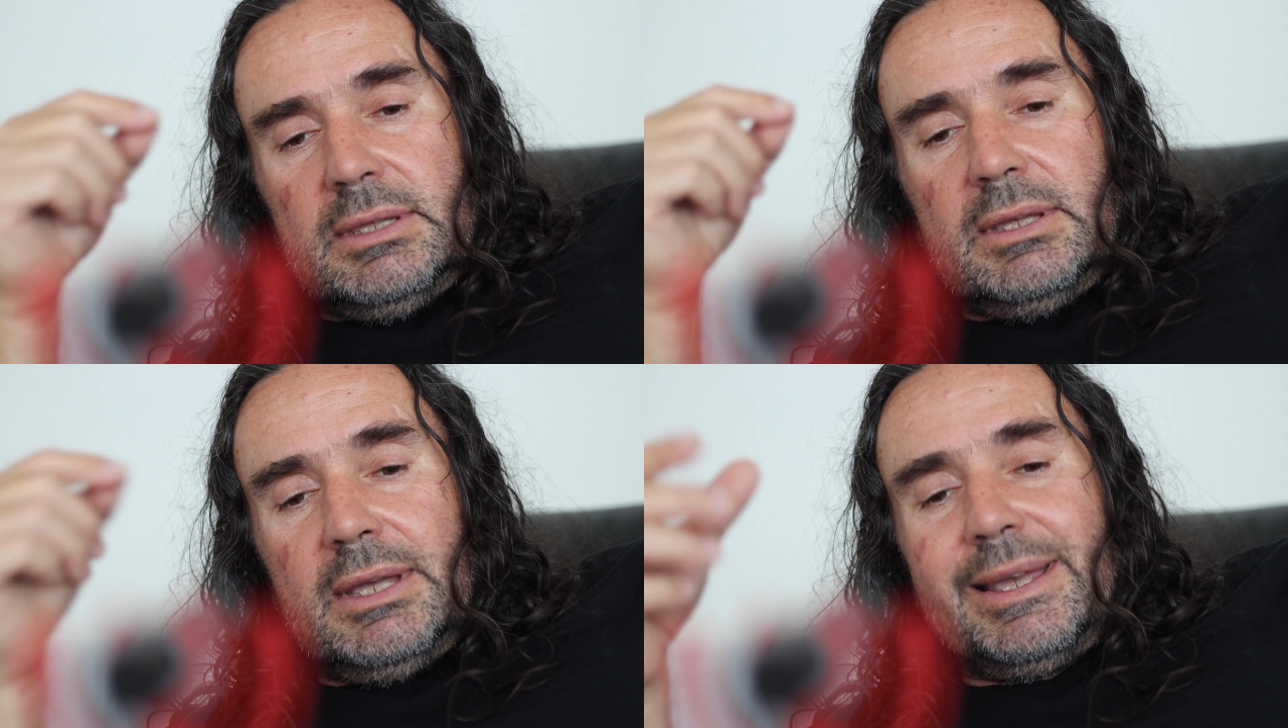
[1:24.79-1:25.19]

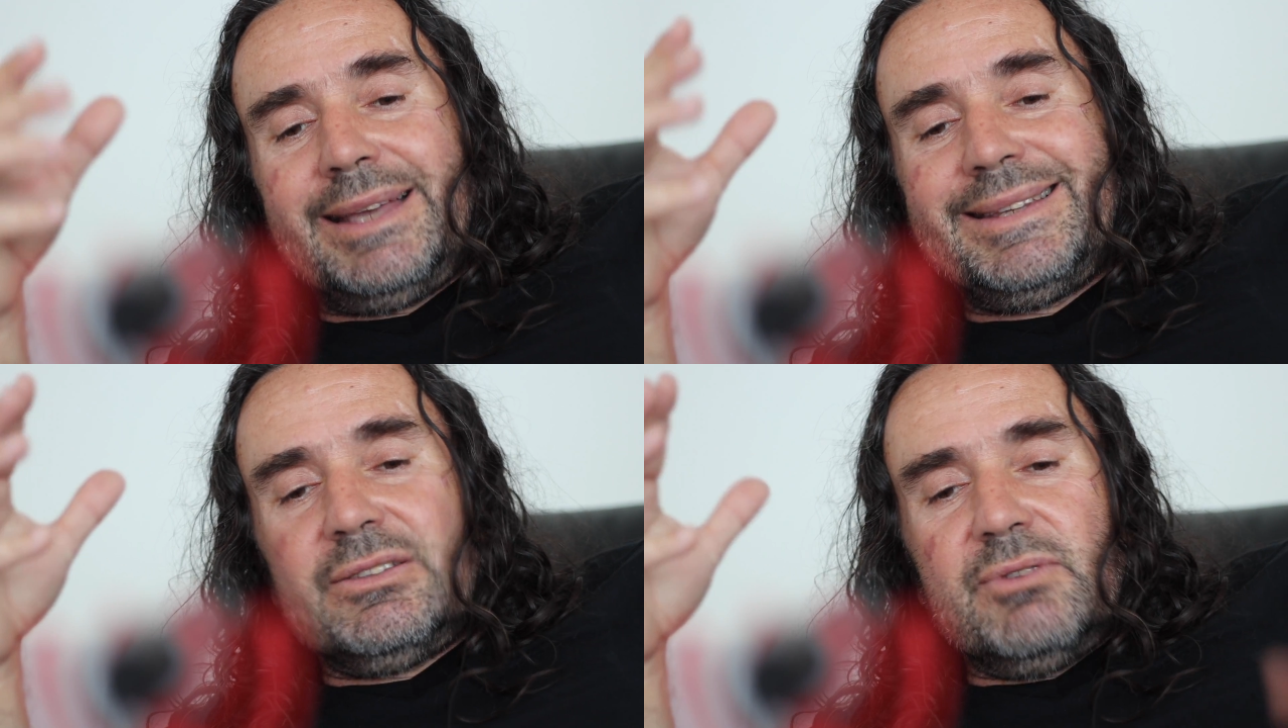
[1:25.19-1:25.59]
that
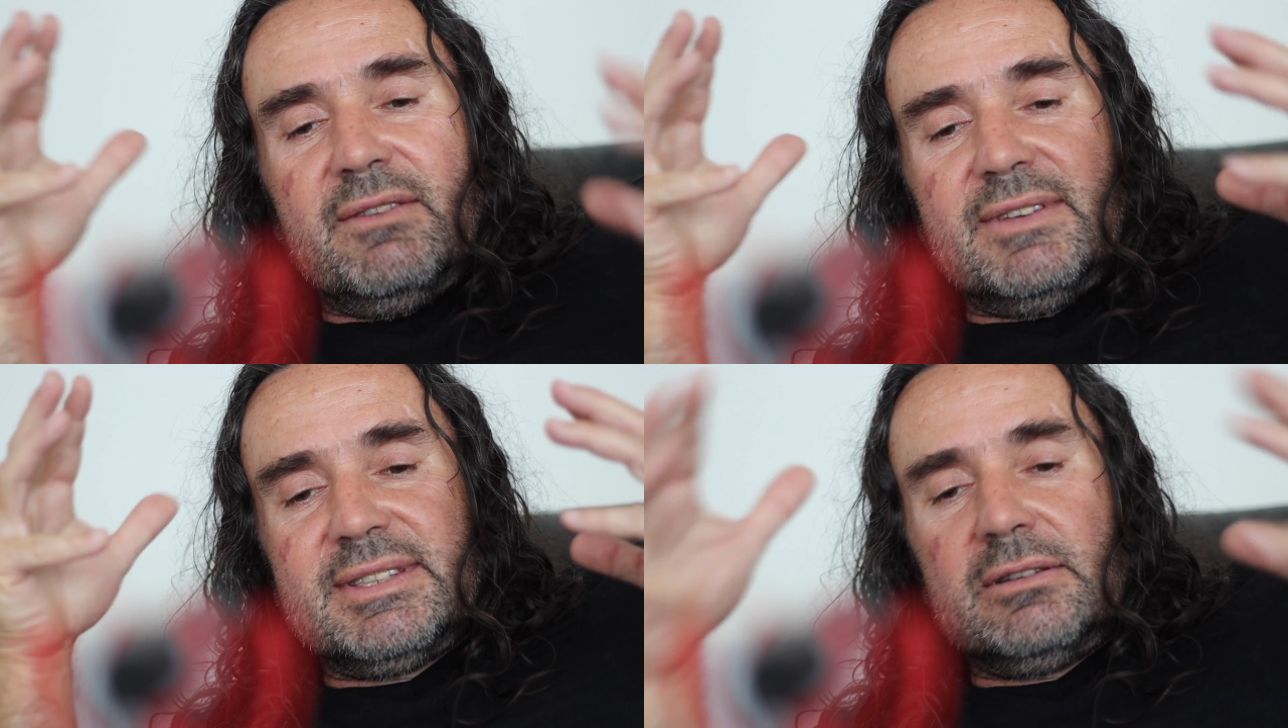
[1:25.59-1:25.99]
I need to
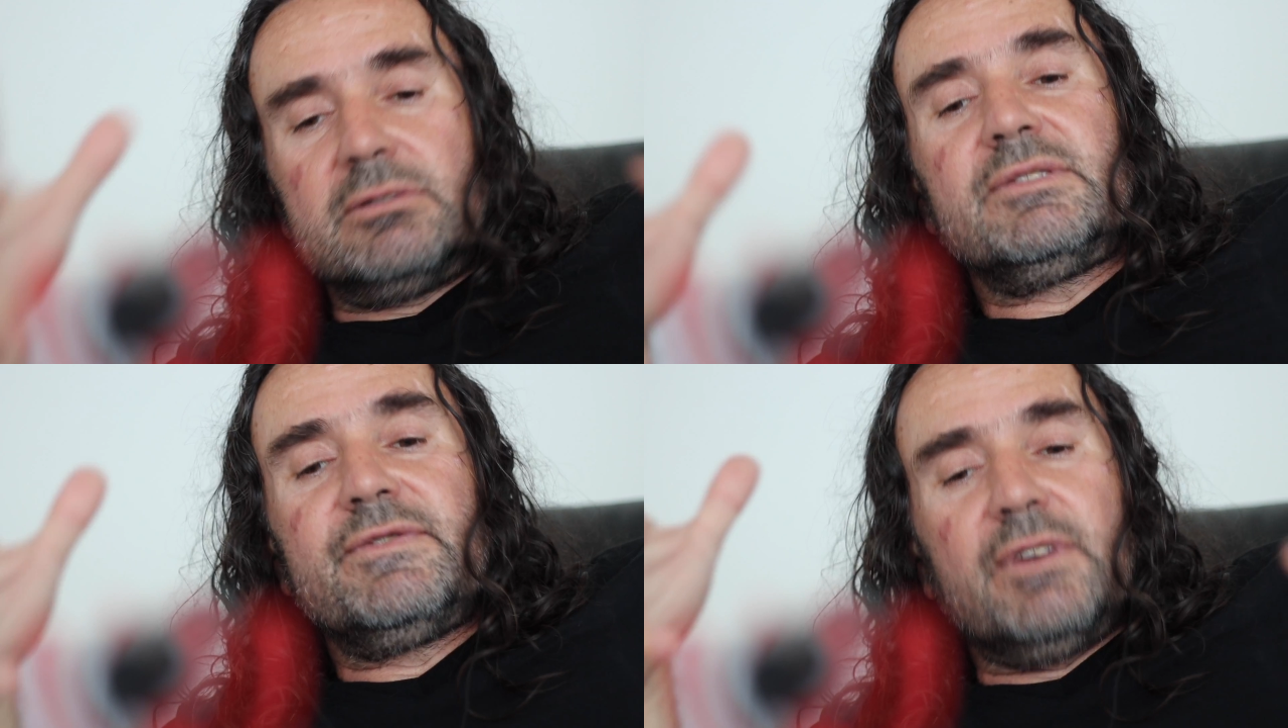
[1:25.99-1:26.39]
have a
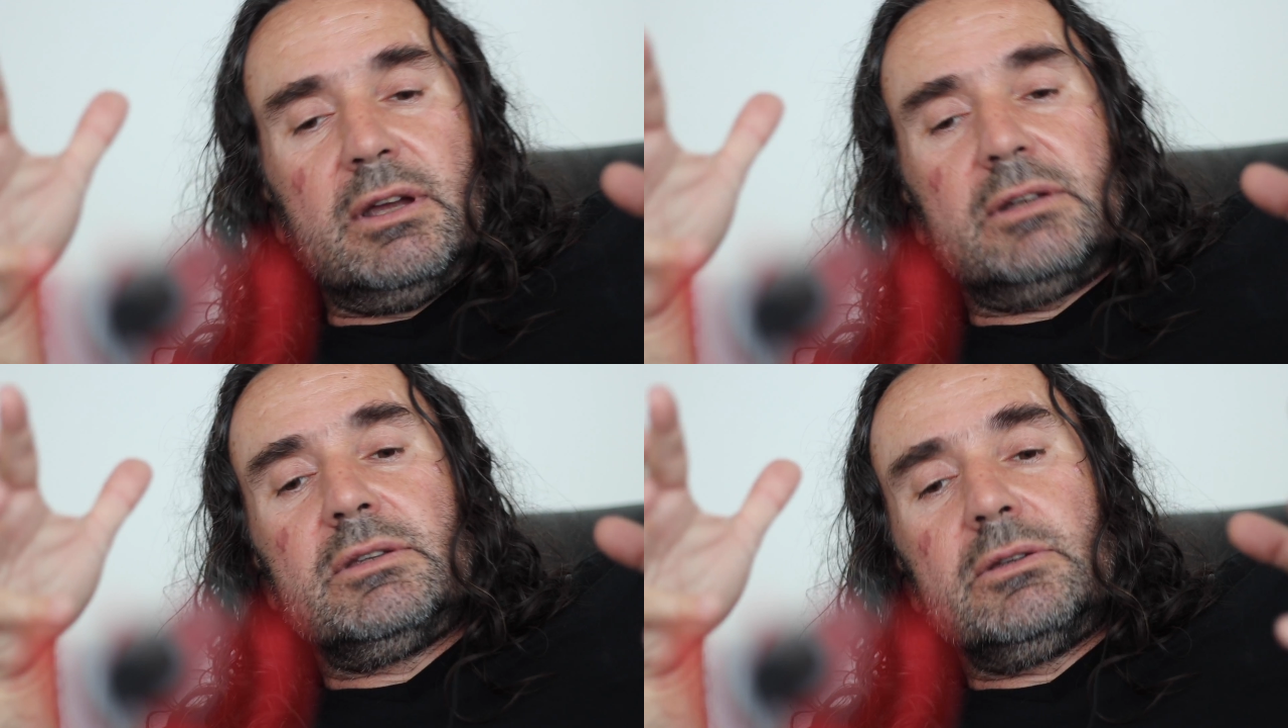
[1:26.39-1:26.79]

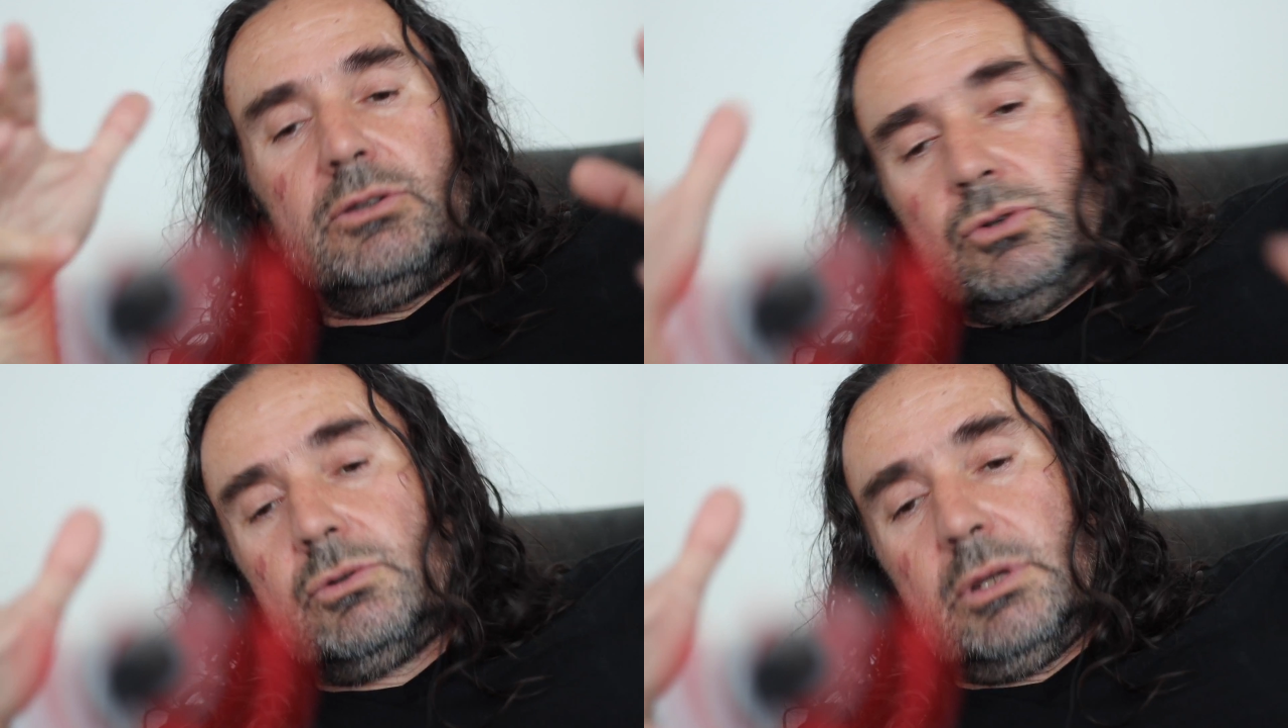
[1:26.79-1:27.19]
certified
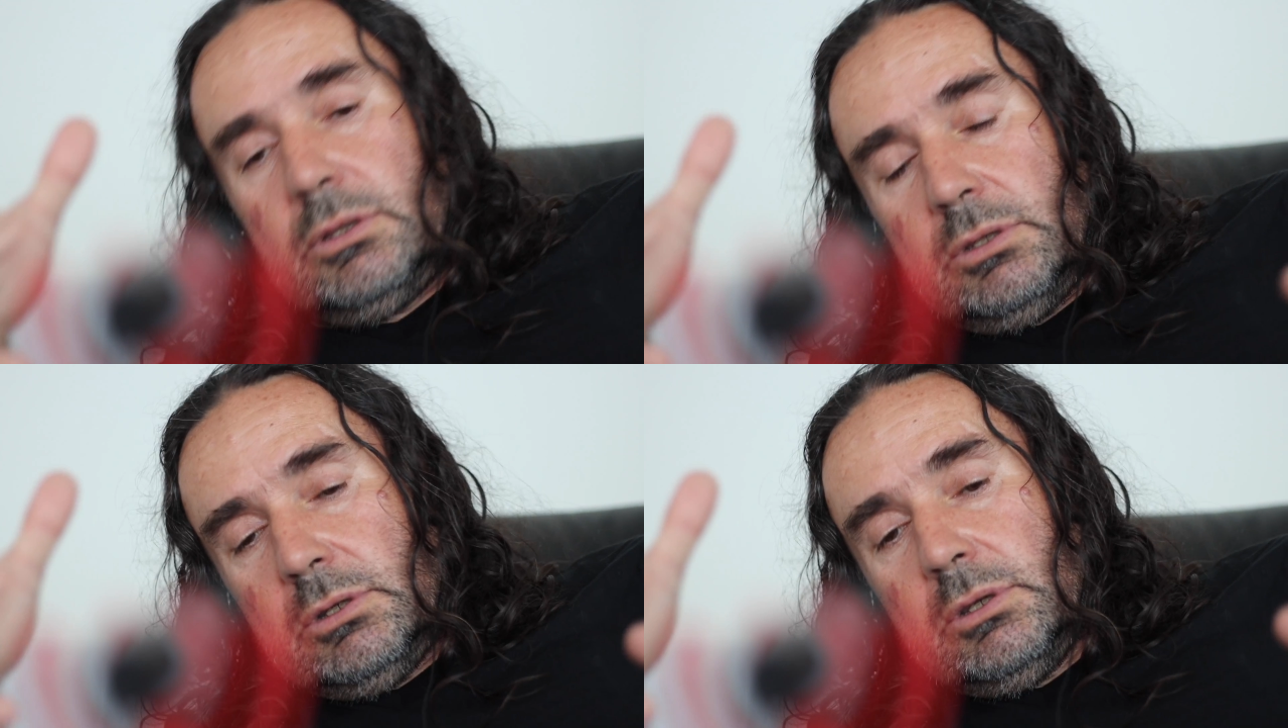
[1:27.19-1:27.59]

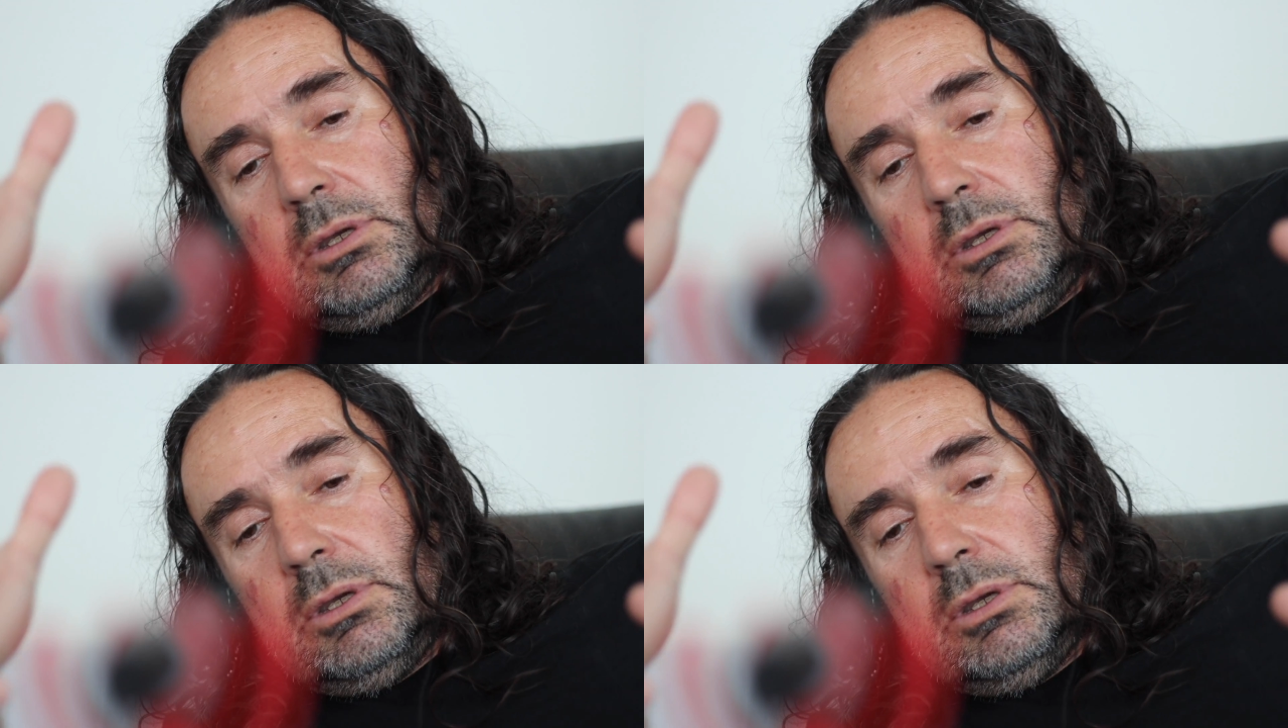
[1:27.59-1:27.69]
unit